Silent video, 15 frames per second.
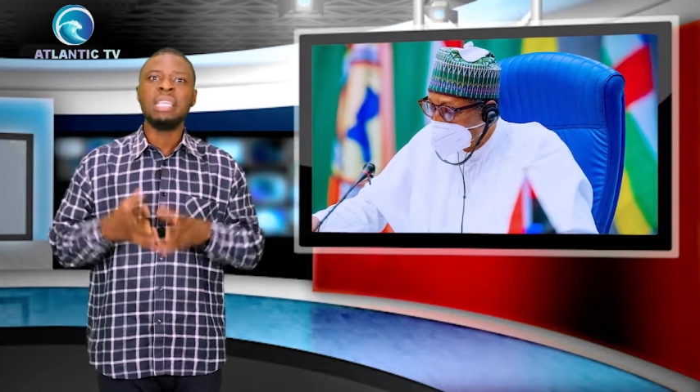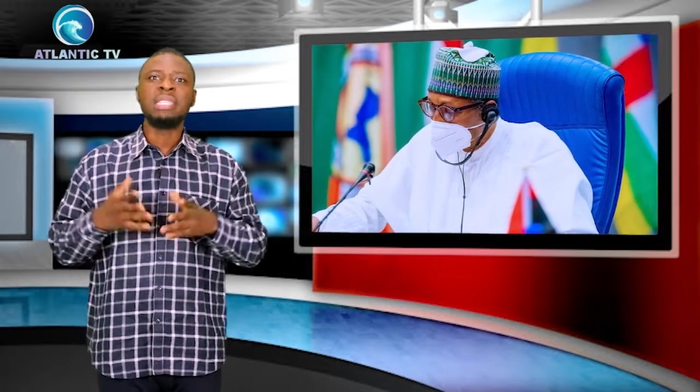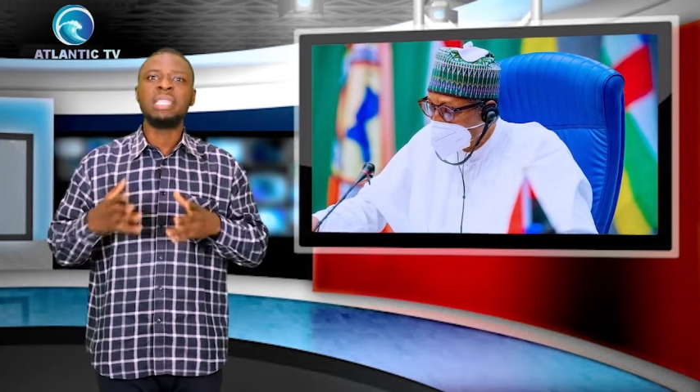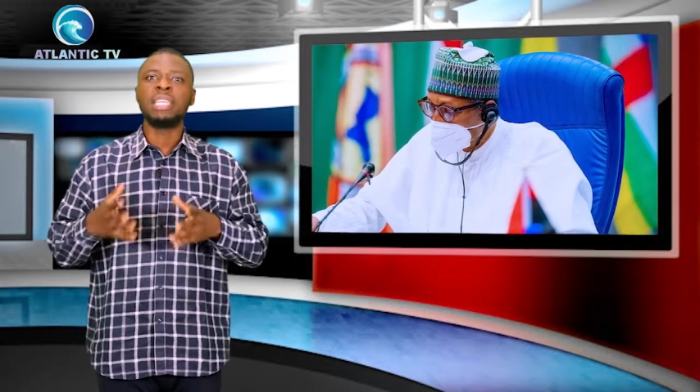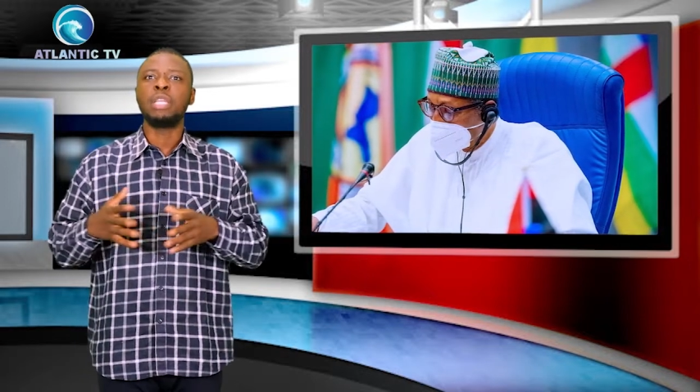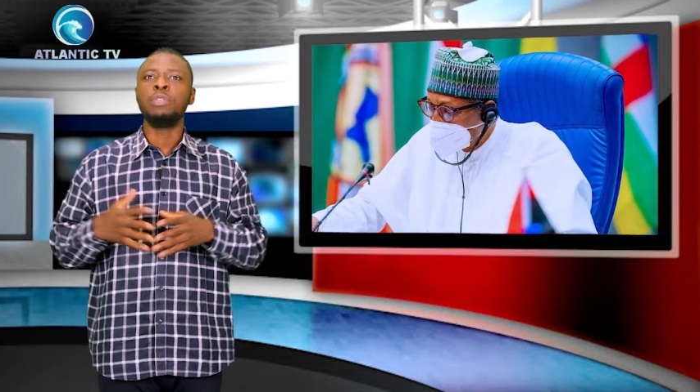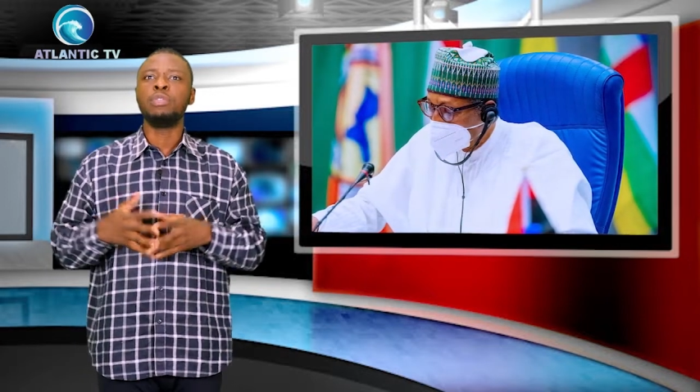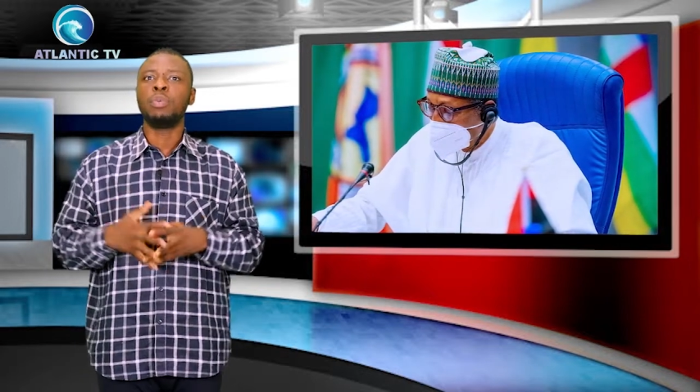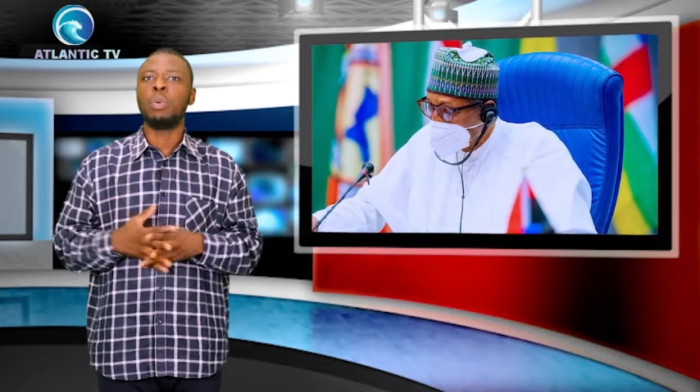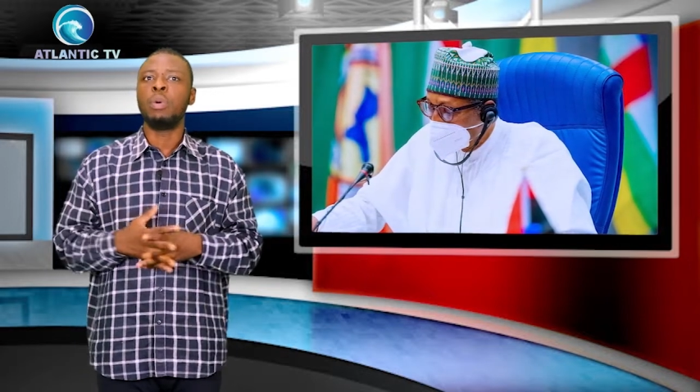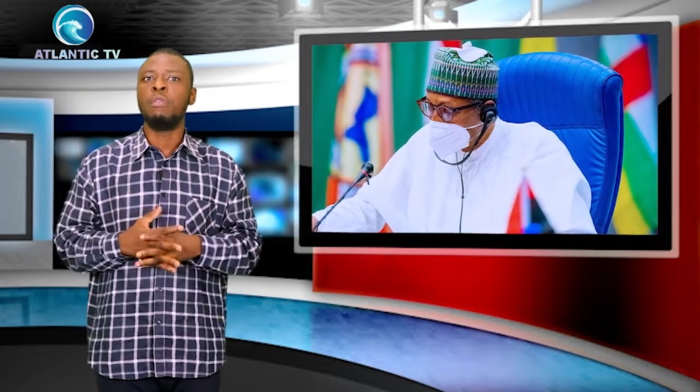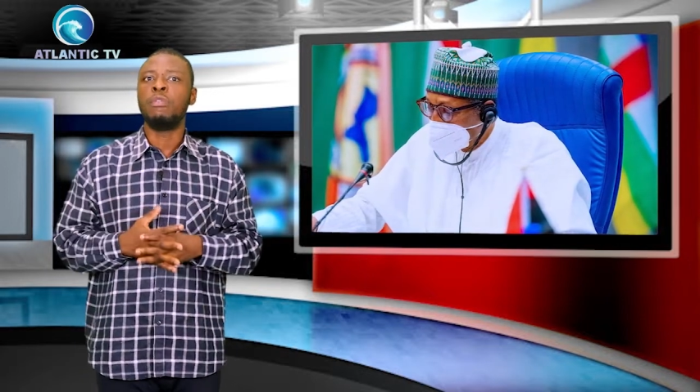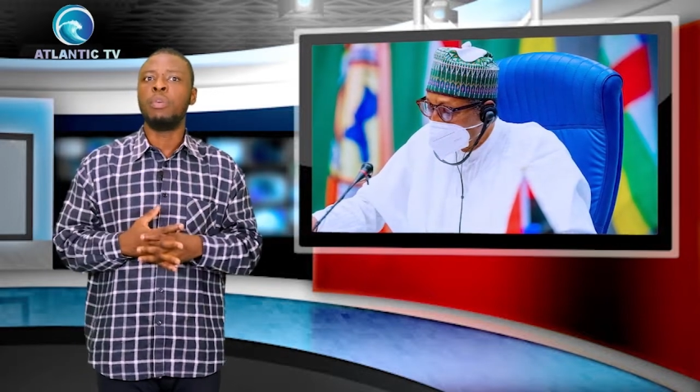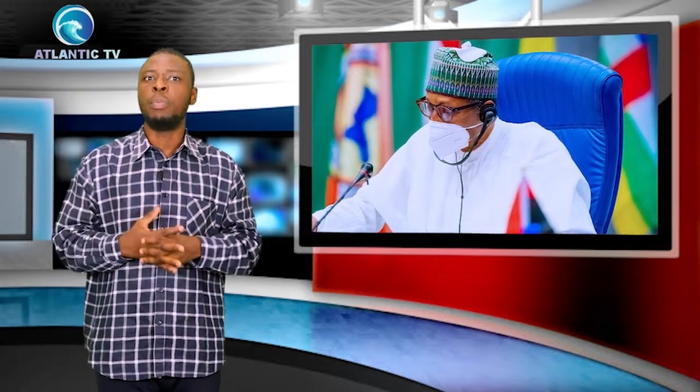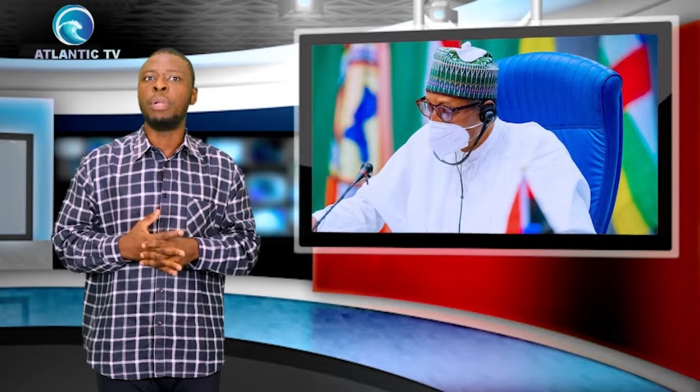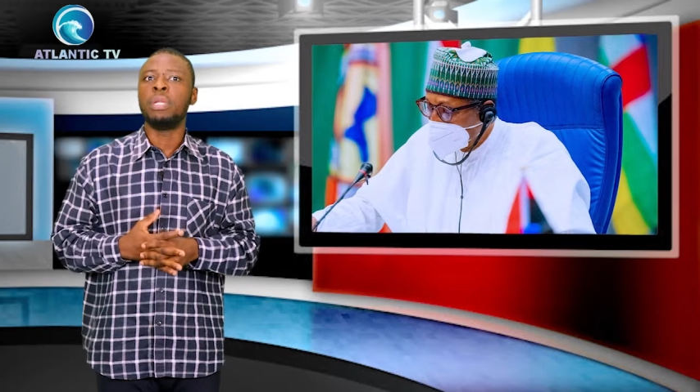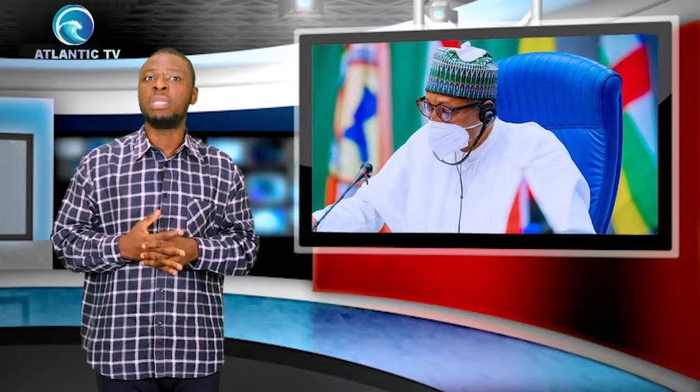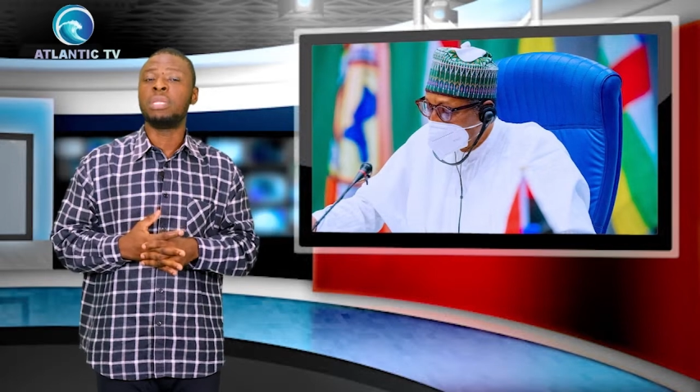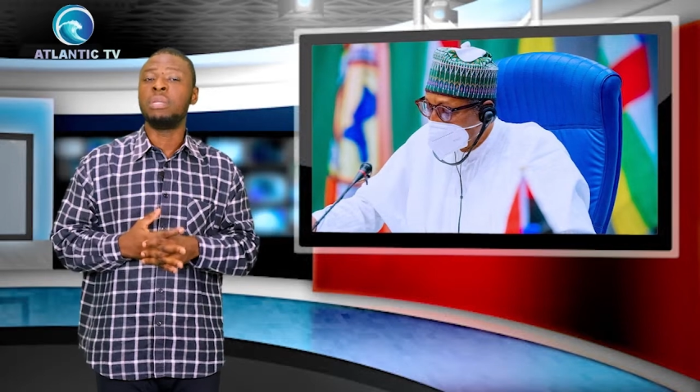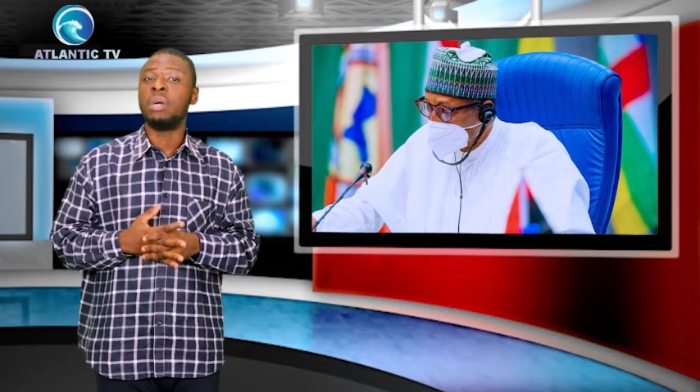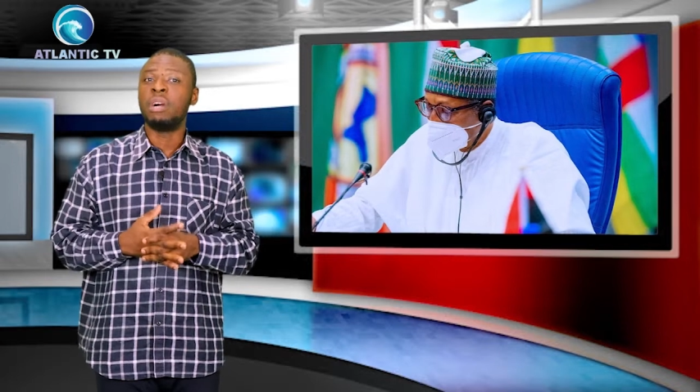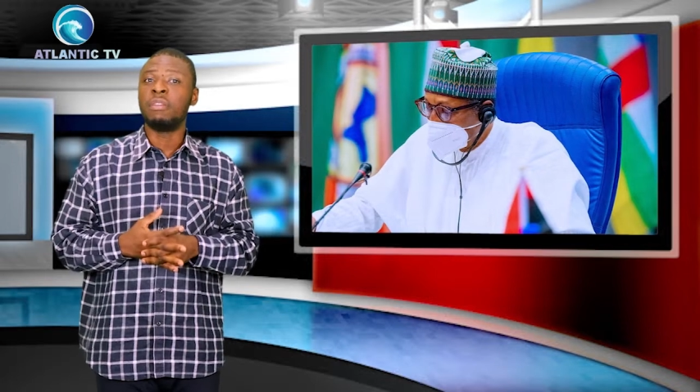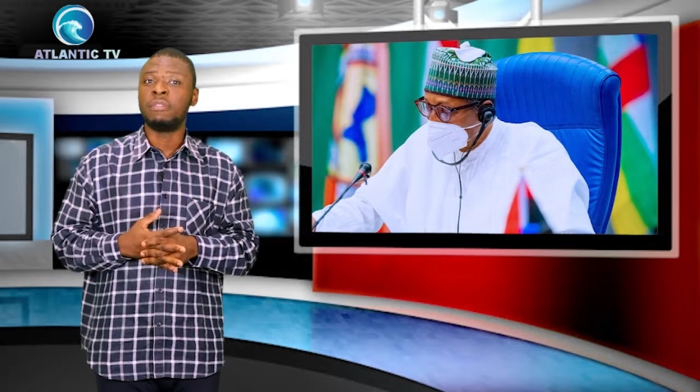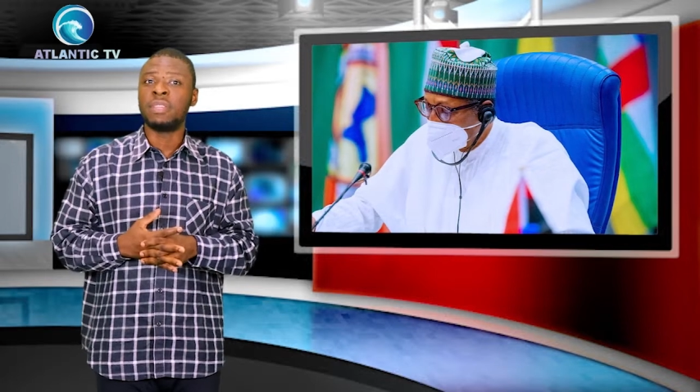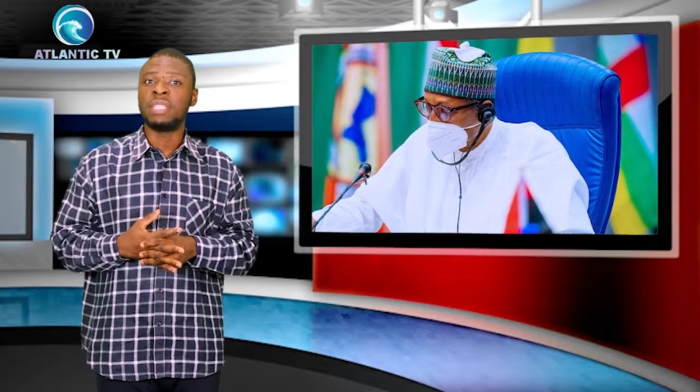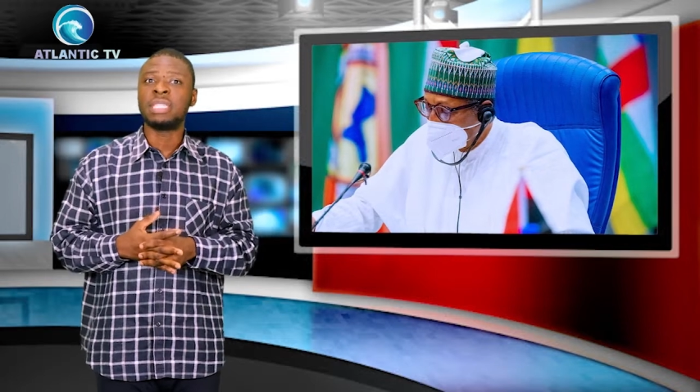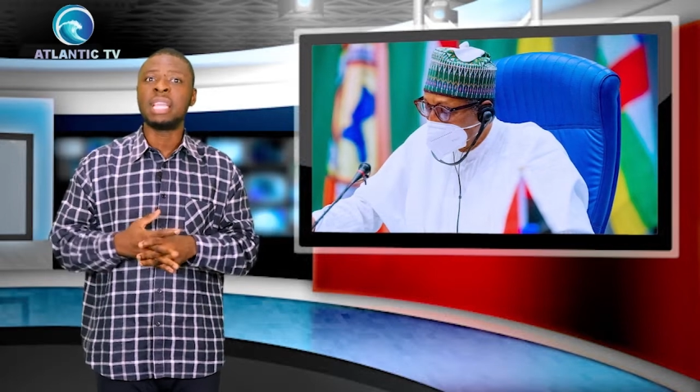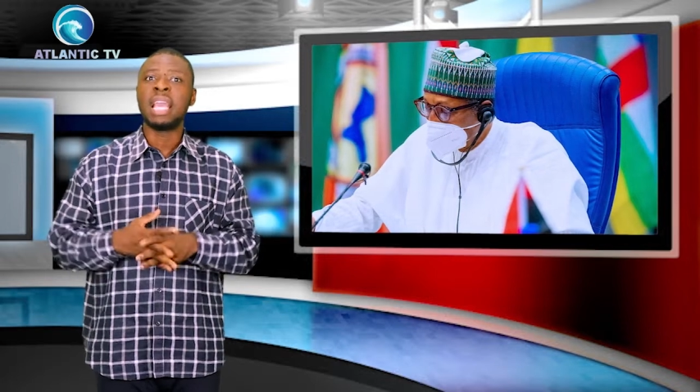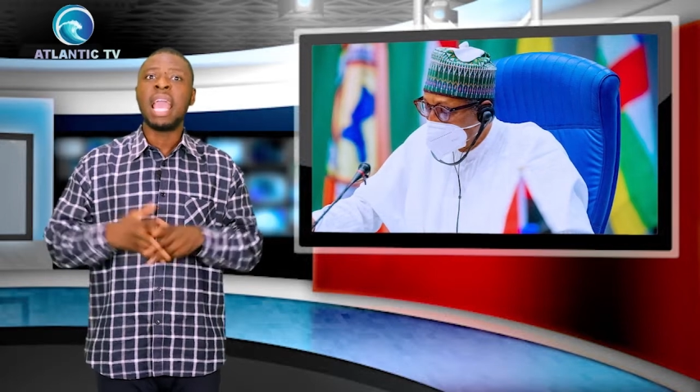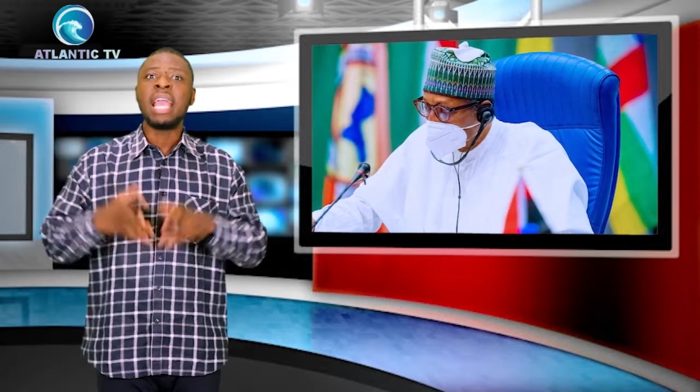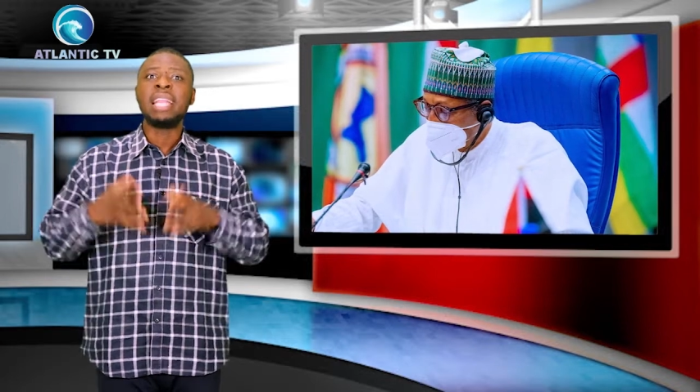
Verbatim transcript: seeking to run for political office